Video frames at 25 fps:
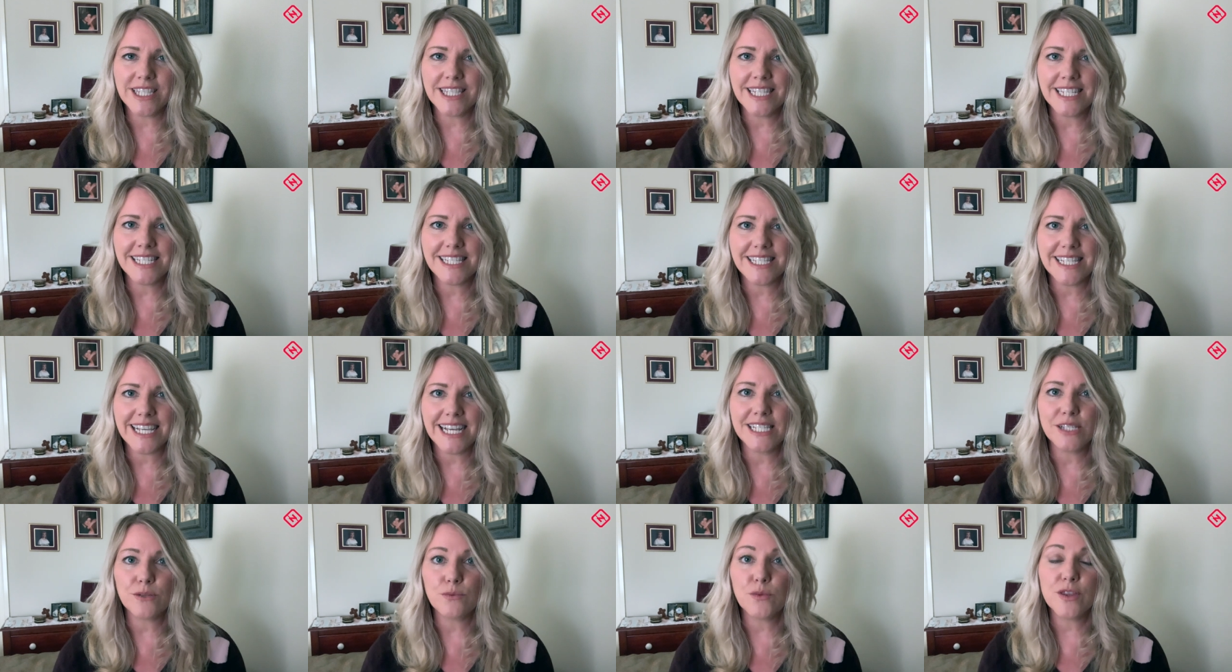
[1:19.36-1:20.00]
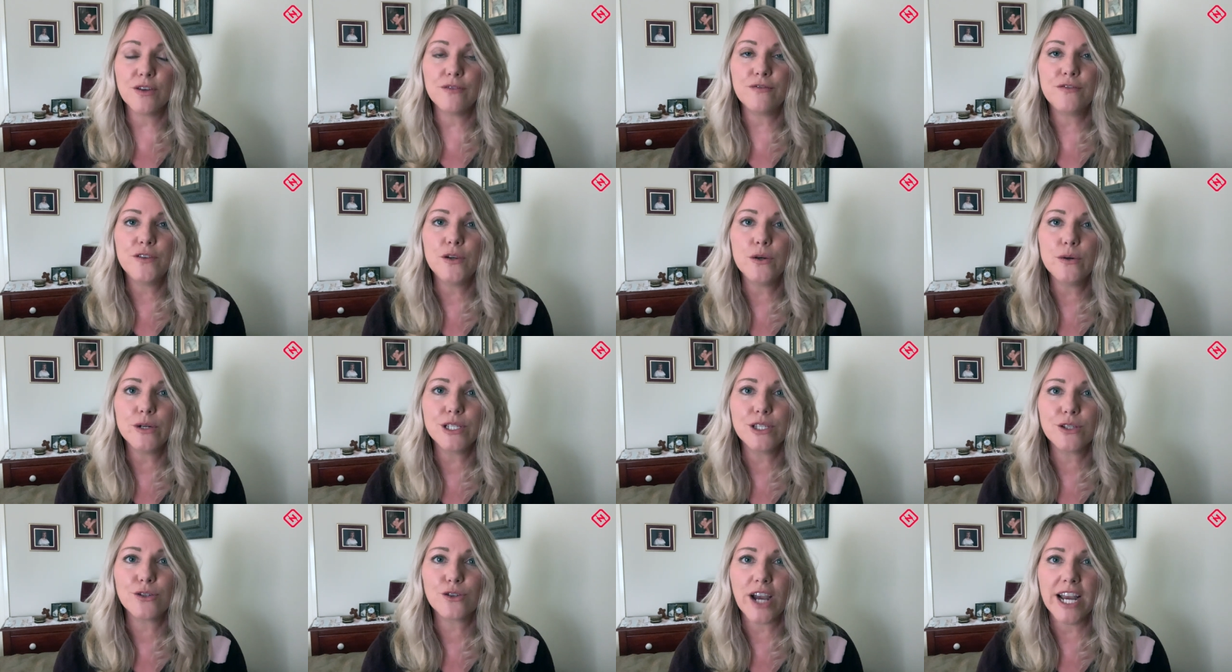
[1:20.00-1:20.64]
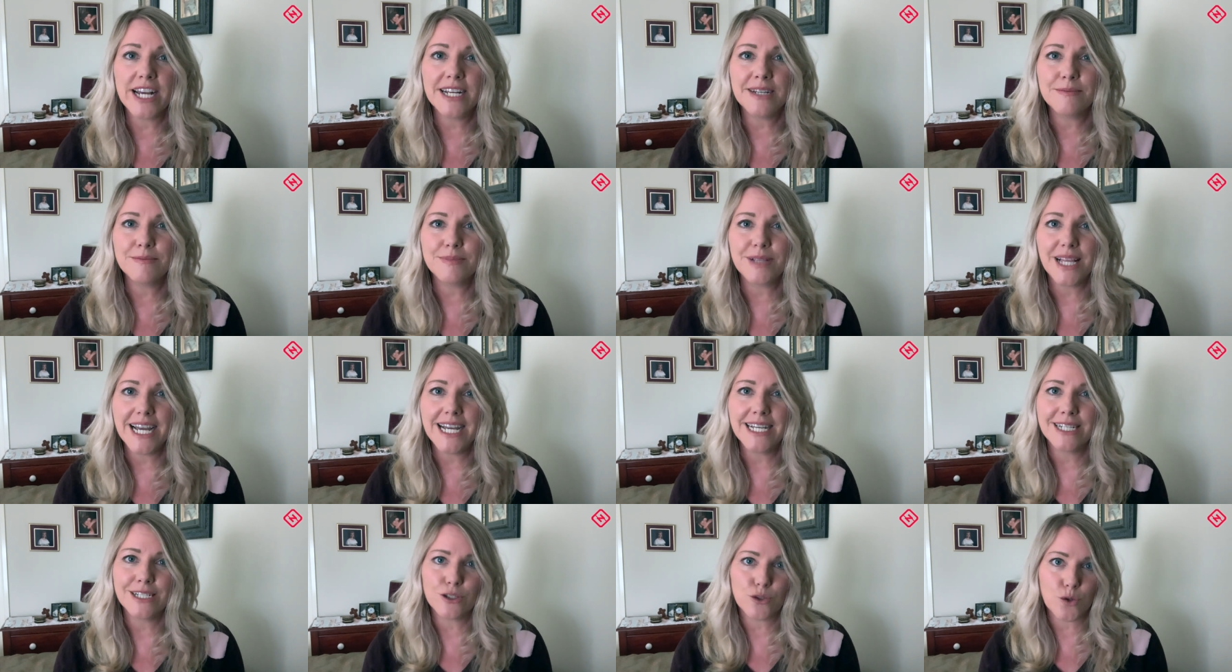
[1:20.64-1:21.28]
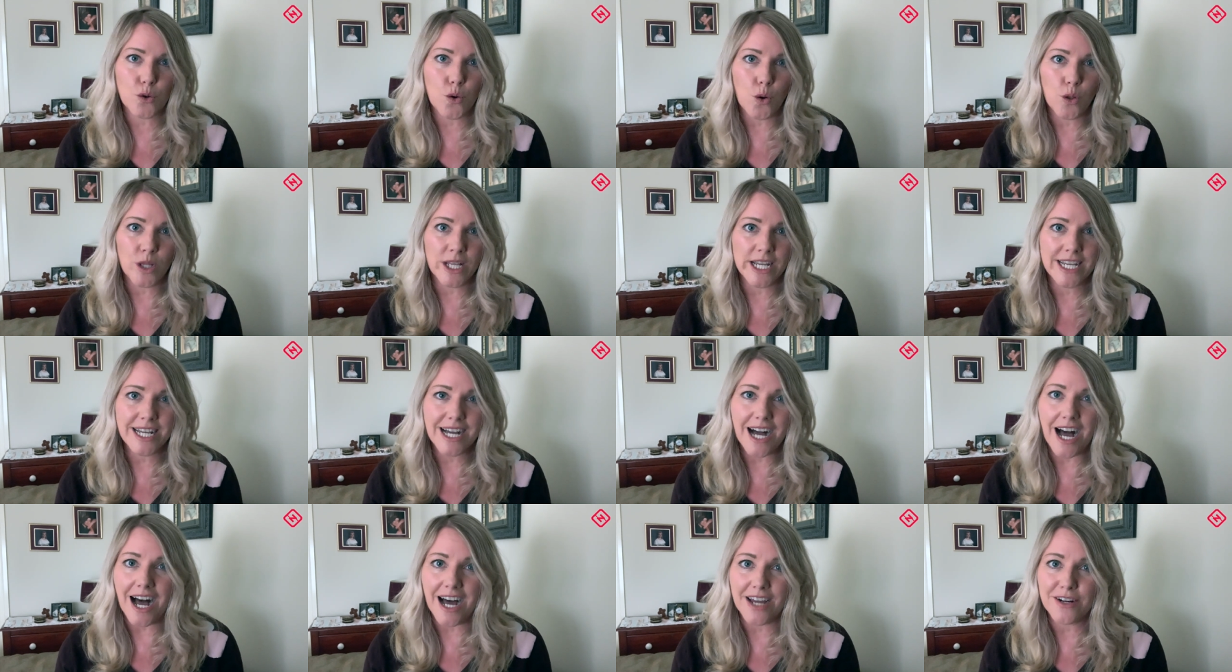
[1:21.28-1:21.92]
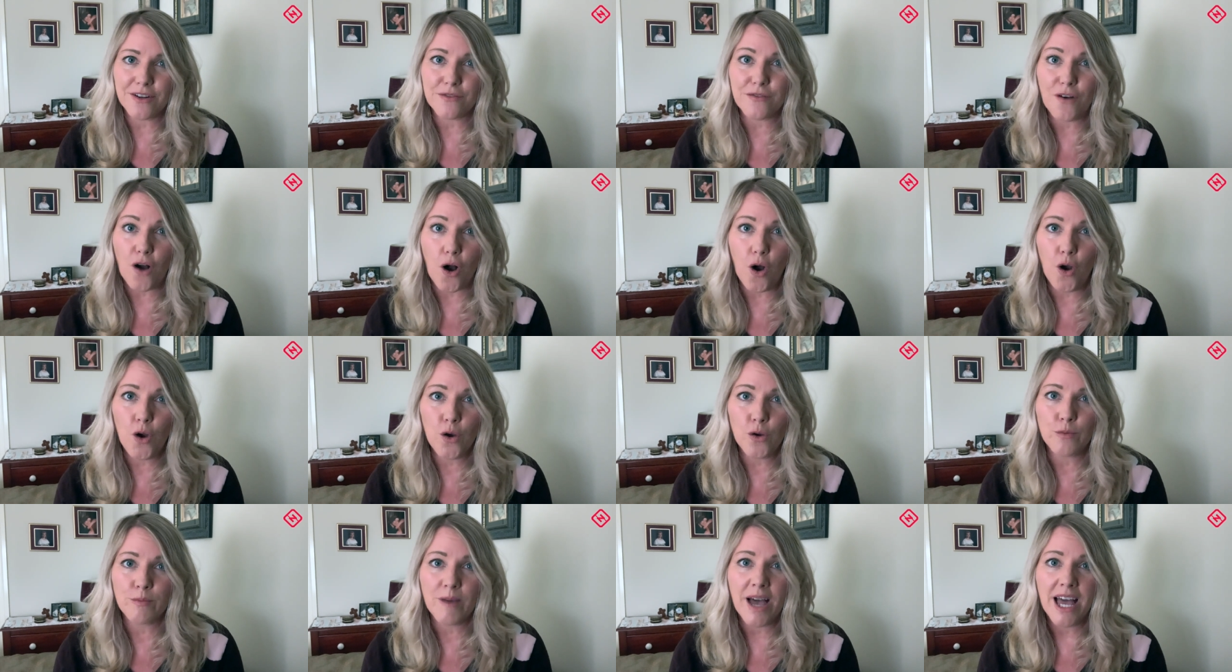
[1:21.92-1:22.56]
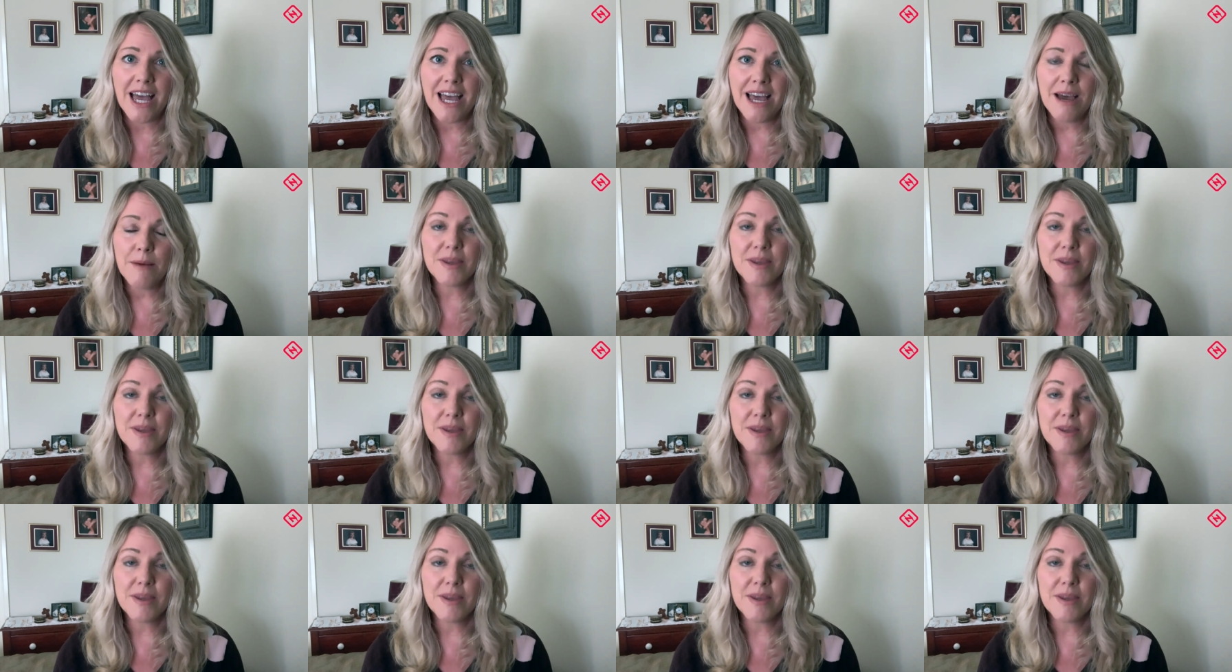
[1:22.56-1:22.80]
this season with a few Australian players calling Cardiff home,